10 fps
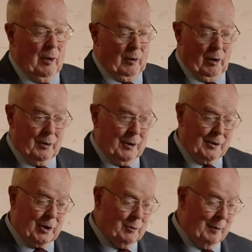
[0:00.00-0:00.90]
Go to the
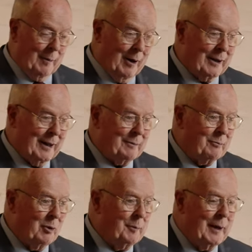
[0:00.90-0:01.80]
supermarket,
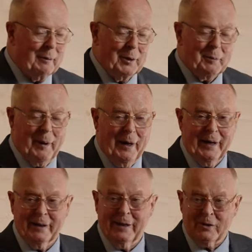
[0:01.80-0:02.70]
won't be able to buy
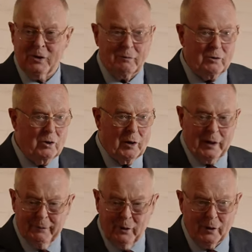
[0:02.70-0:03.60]
unless you
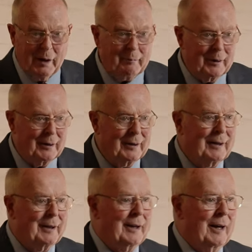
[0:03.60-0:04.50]
give your number.
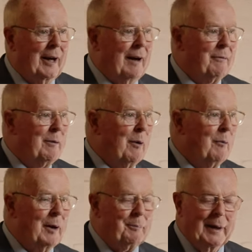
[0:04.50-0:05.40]
Everyone
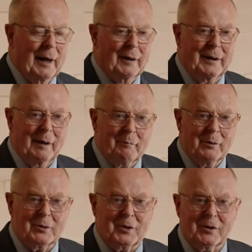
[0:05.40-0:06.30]
will be a
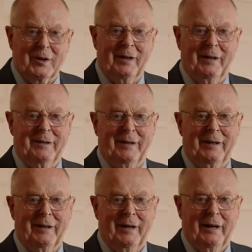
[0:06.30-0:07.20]
numbered society,
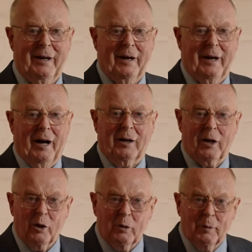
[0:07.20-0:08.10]
a
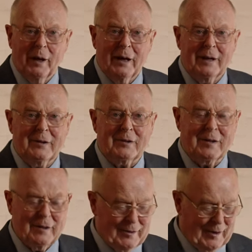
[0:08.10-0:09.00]

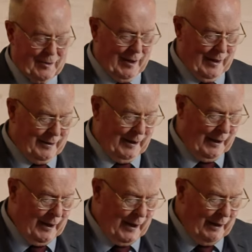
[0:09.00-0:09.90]
globalized society.
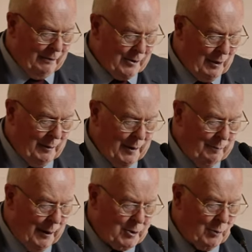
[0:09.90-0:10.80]
Here are some of the
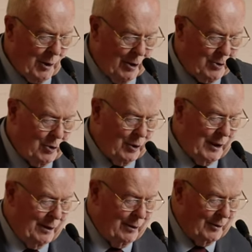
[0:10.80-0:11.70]
buzzwords you'll
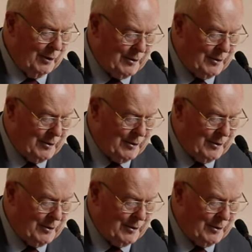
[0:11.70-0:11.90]
hear on the